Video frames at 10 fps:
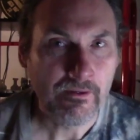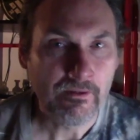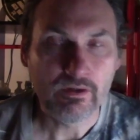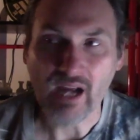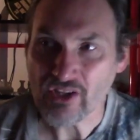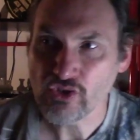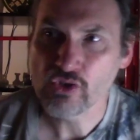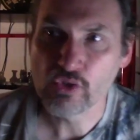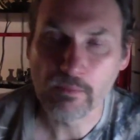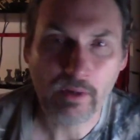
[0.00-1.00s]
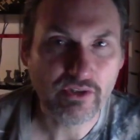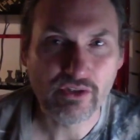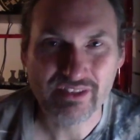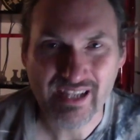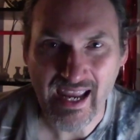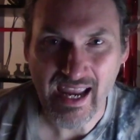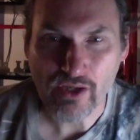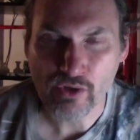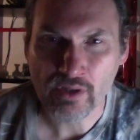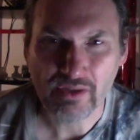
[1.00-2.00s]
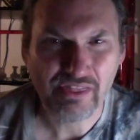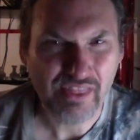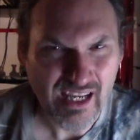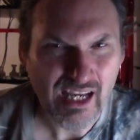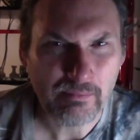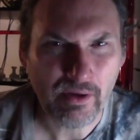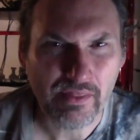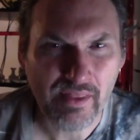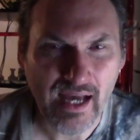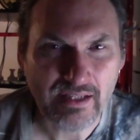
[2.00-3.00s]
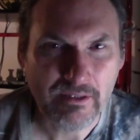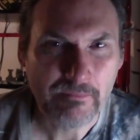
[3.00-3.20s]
Now, as you go about your day, you're not thinking about that,